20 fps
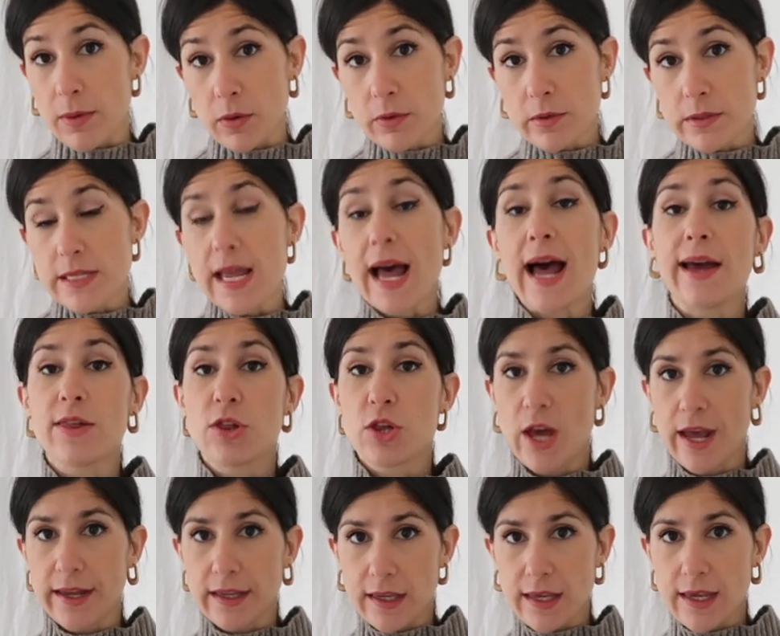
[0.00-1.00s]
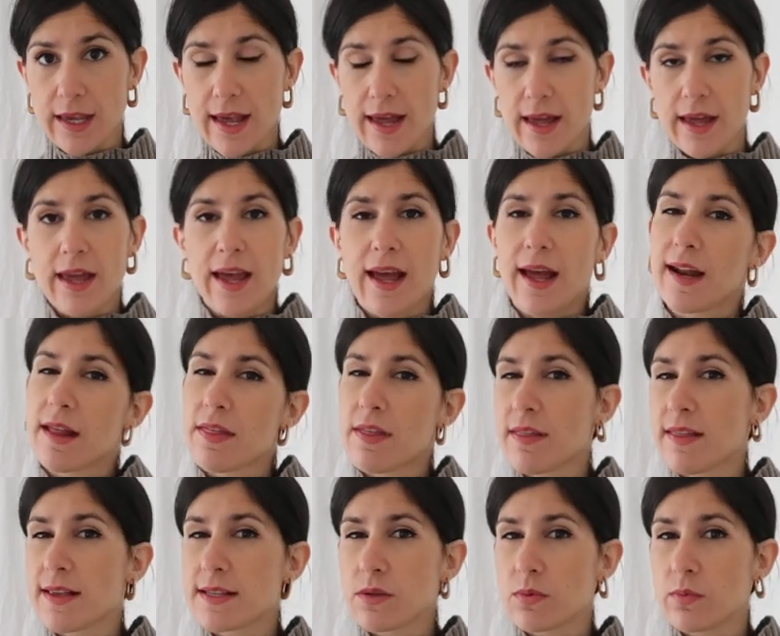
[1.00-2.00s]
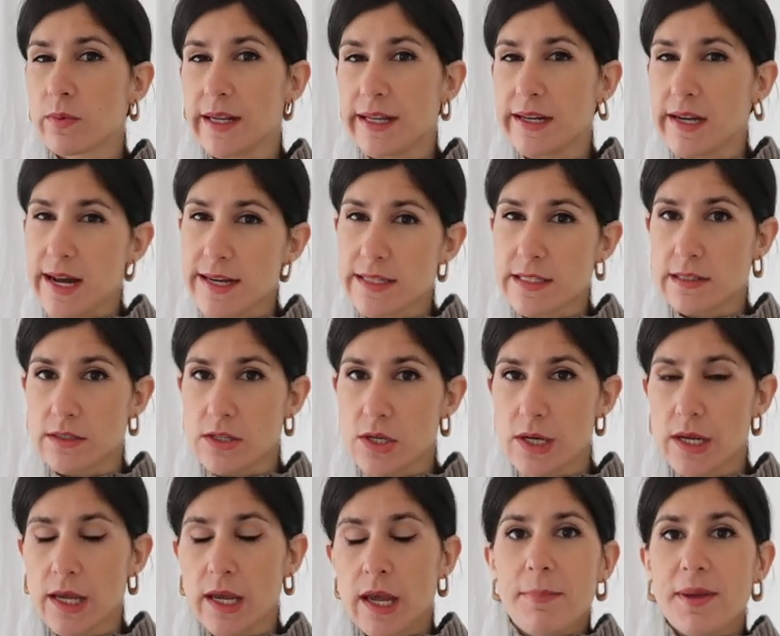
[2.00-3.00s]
boots are chunkier, and I think that's a really nice look.